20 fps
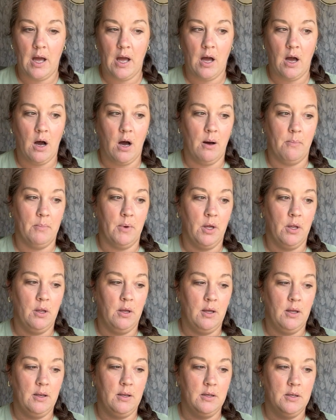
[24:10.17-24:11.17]

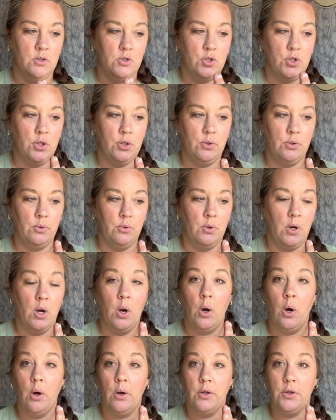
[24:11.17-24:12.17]
to
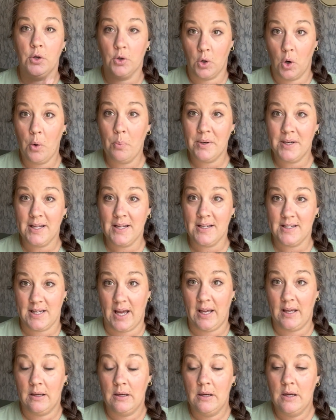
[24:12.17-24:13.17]
your opening
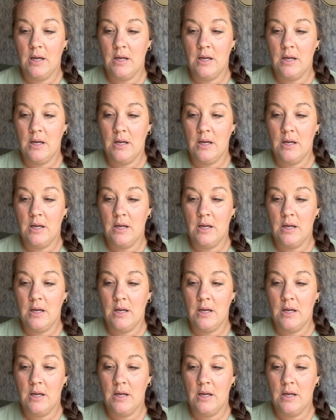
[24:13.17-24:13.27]
day.